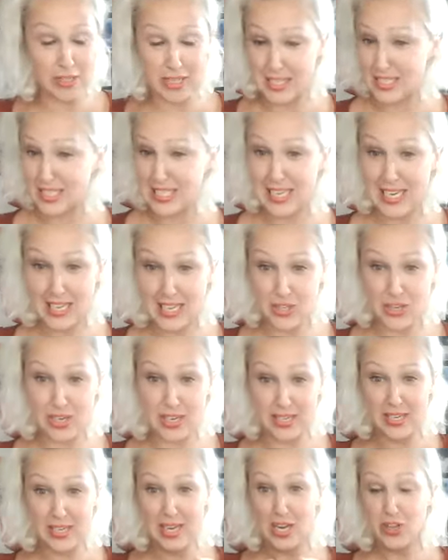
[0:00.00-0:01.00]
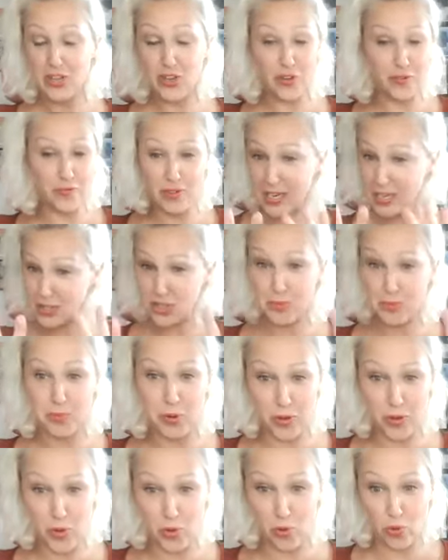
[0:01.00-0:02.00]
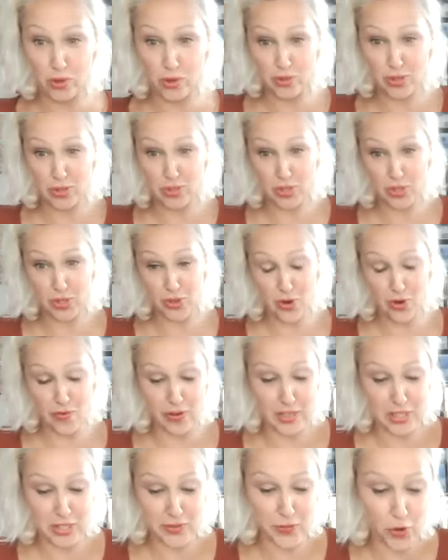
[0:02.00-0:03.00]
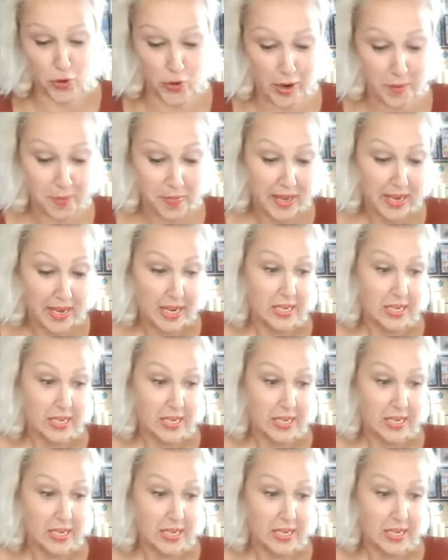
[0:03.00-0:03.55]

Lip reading: You've literally put the order into the universe for it.